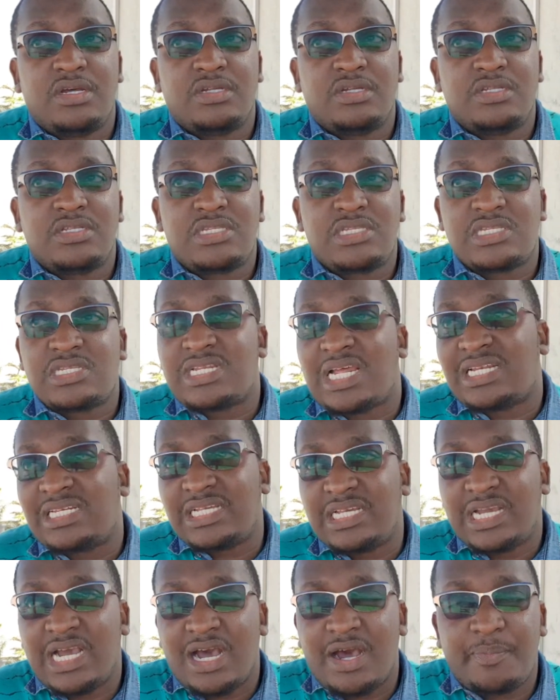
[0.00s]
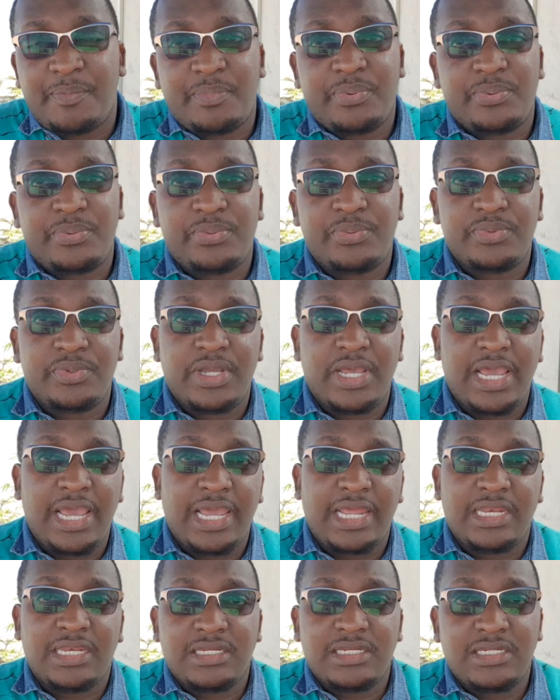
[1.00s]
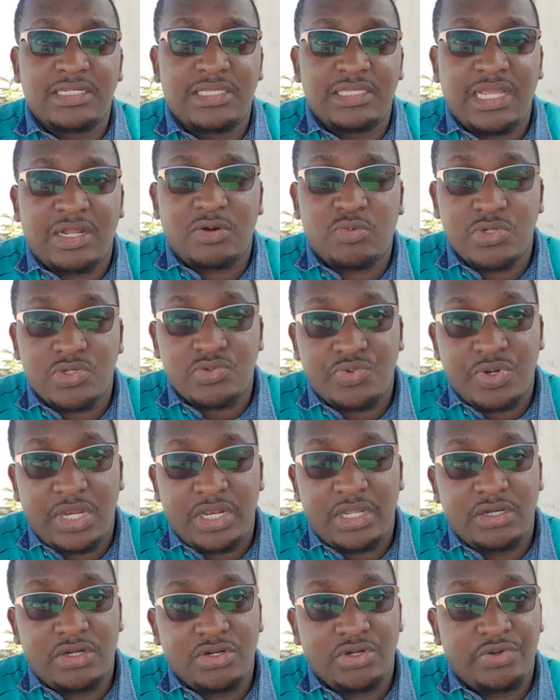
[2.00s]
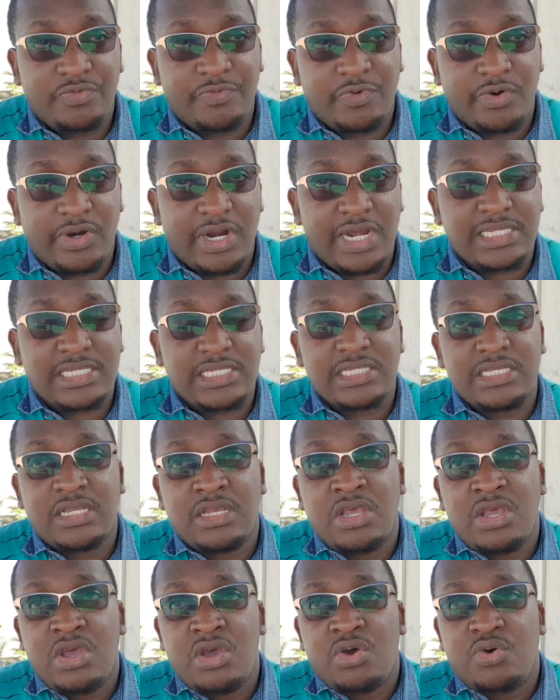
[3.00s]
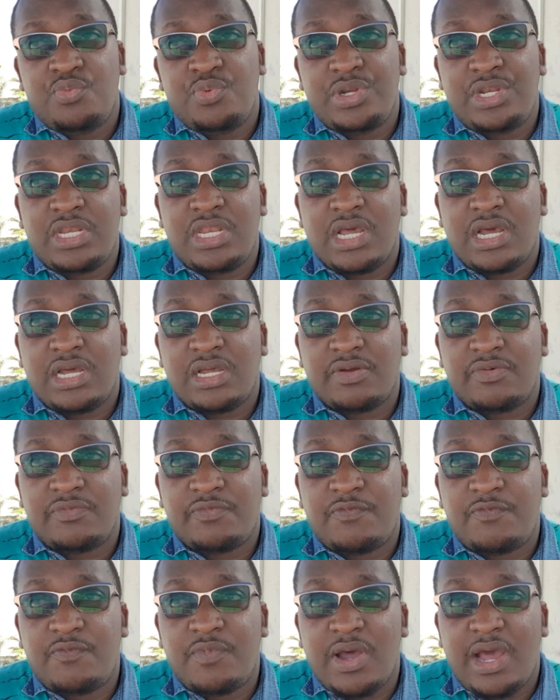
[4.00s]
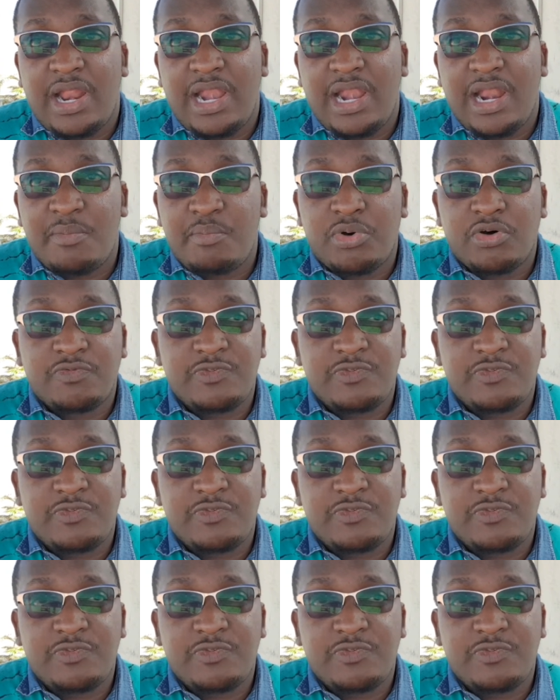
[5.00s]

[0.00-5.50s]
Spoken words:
starting up, and that was really good for us. We did a number of